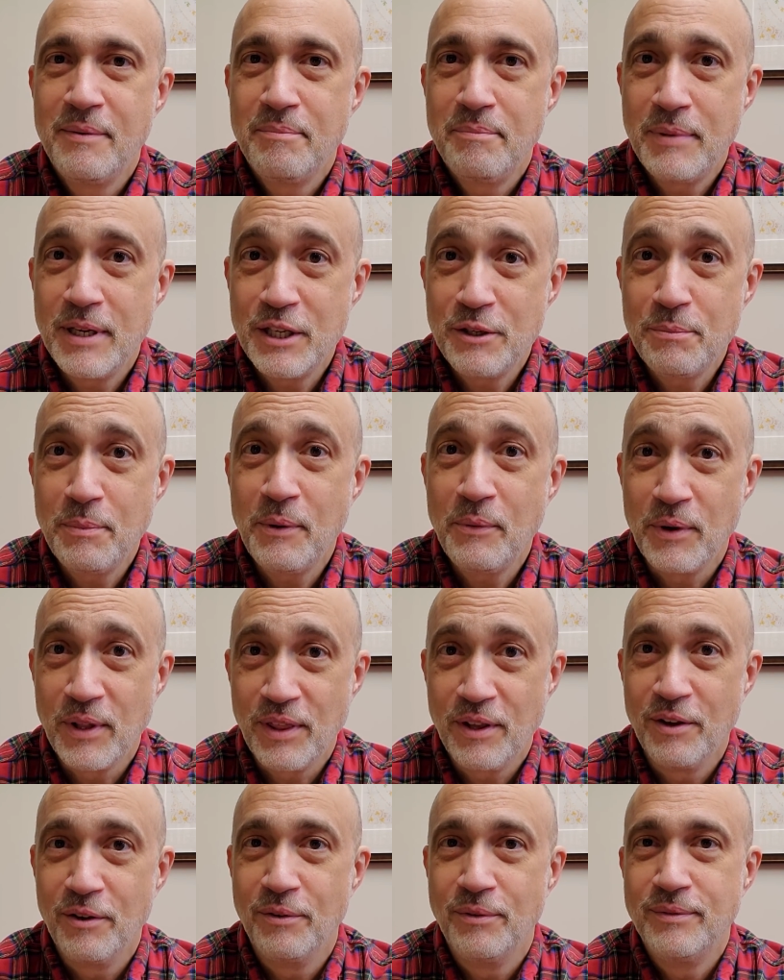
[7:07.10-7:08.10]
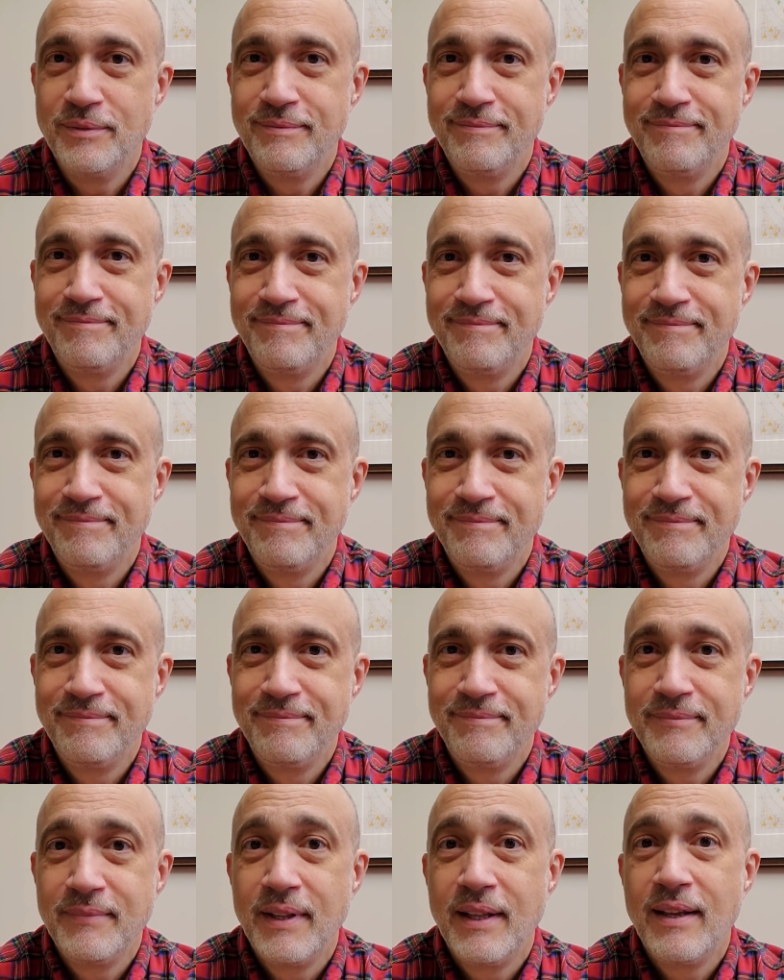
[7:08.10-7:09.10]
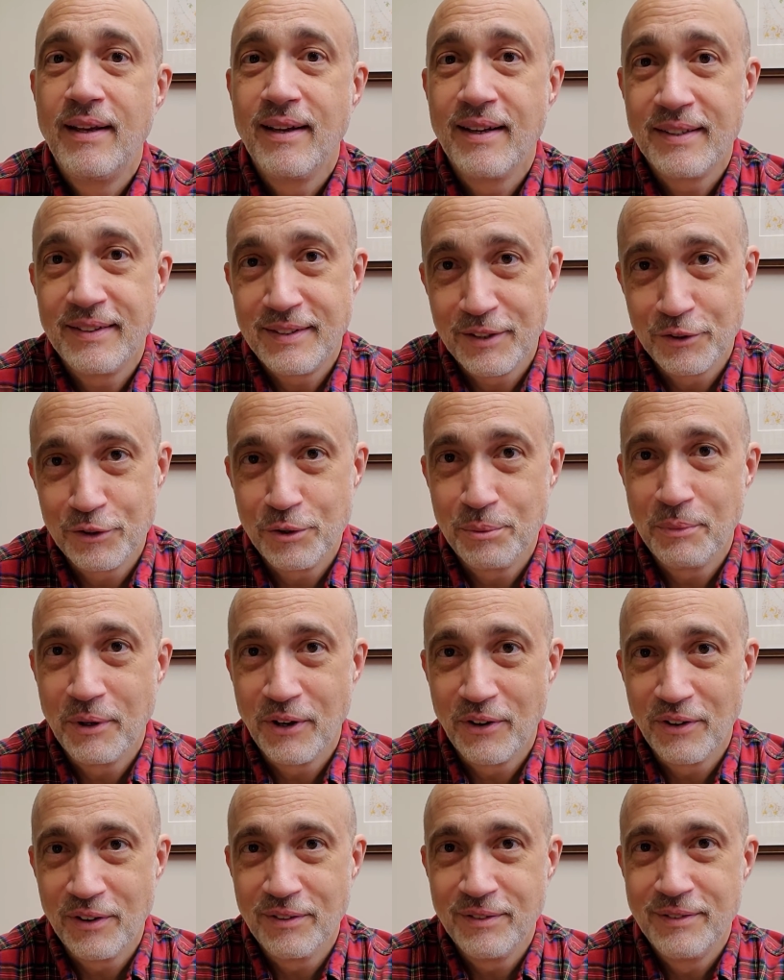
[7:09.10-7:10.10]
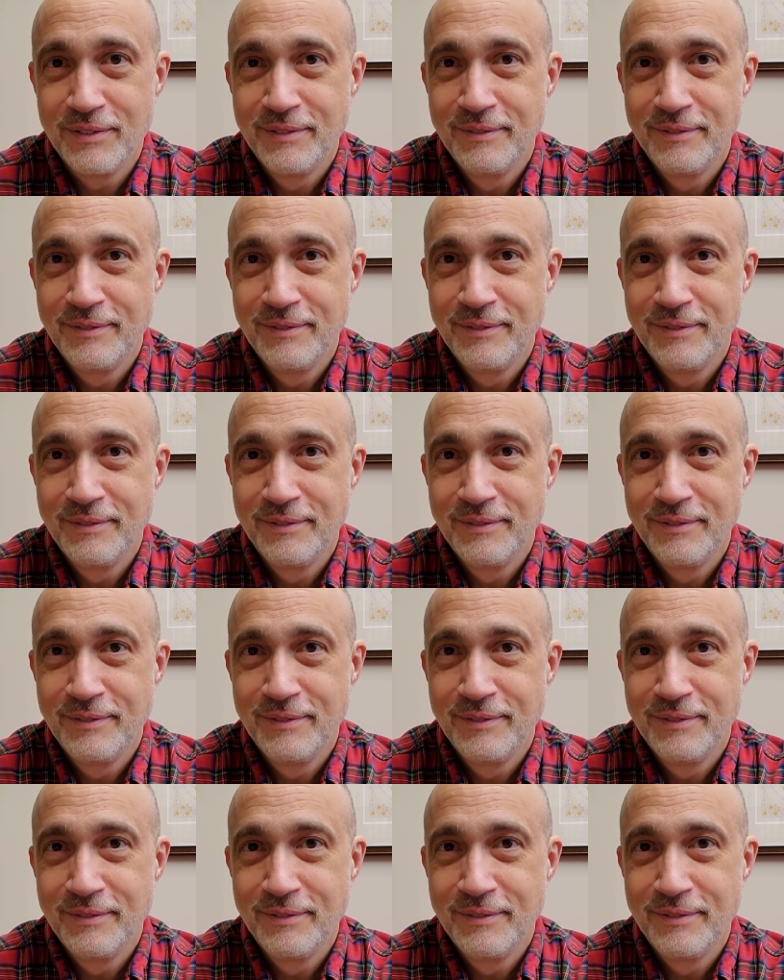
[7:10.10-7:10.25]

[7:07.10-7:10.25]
Peace be with you until tomorrow.